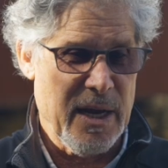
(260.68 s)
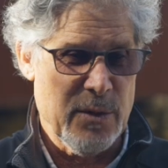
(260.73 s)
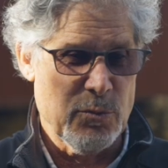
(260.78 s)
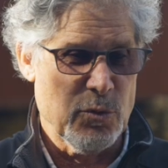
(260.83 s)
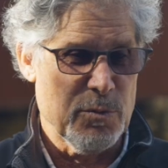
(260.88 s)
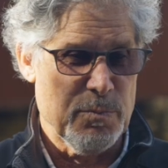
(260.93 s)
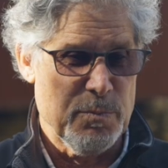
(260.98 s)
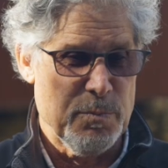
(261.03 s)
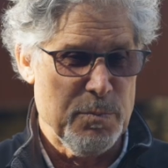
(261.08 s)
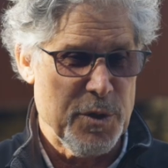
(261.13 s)
and
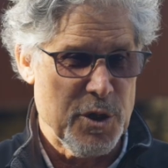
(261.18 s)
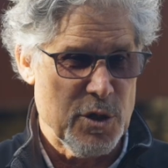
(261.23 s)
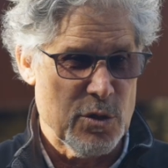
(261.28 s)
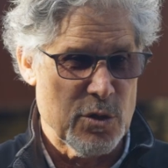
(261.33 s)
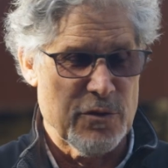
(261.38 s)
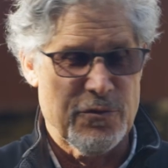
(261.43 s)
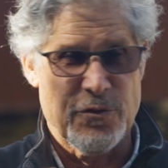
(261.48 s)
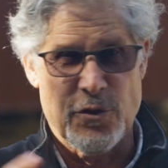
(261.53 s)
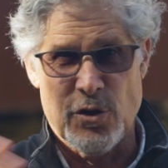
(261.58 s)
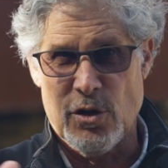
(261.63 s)
with
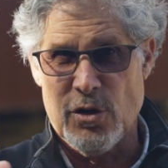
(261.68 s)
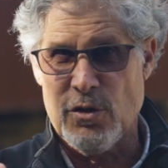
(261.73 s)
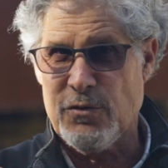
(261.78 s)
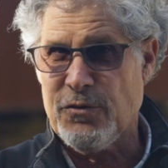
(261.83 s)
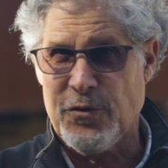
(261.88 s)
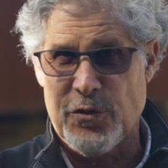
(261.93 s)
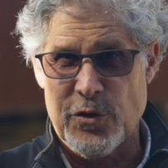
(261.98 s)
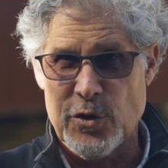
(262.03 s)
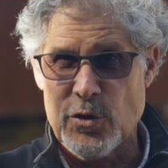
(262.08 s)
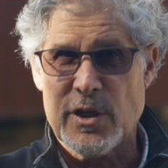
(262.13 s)
beautiful
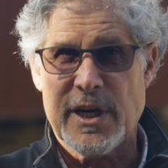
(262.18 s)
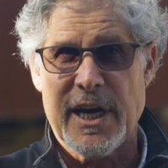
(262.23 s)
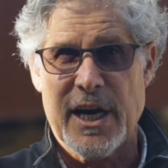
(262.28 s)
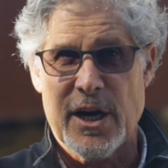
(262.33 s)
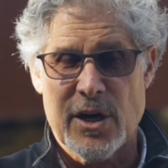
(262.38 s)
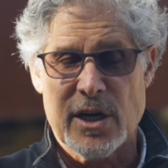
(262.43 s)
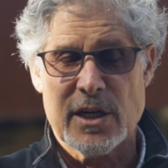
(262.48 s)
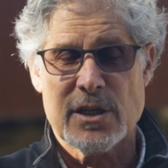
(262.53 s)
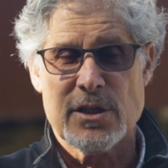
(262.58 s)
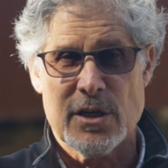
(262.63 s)
fruit
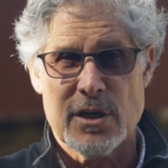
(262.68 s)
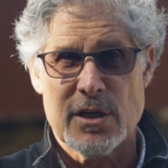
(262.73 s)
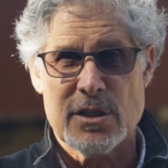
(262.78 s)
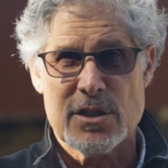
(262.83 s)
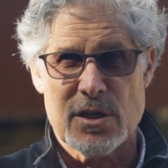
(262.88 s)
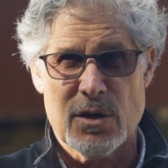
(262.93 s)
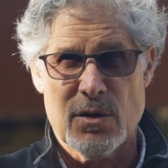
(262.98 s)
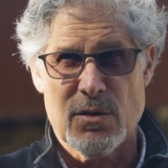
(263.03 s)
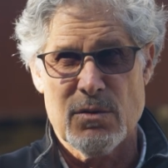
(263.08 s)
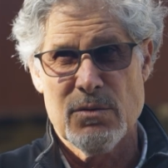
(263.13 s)
character.
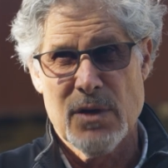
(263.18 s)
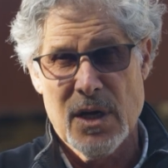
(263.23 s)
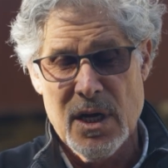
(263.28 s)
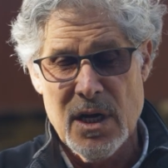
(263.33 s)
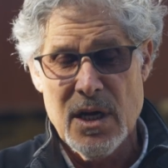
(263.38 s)
So